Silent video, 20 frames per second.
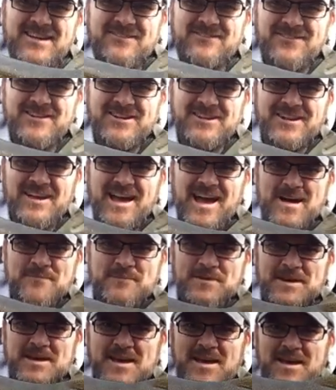really
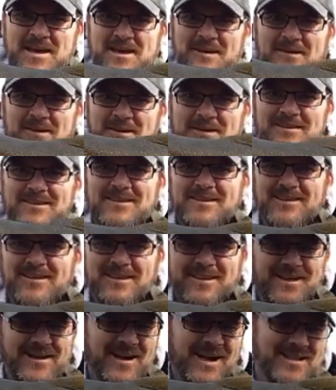happy.
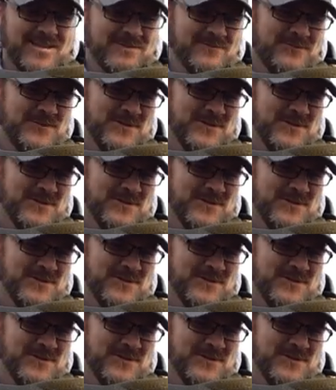Got some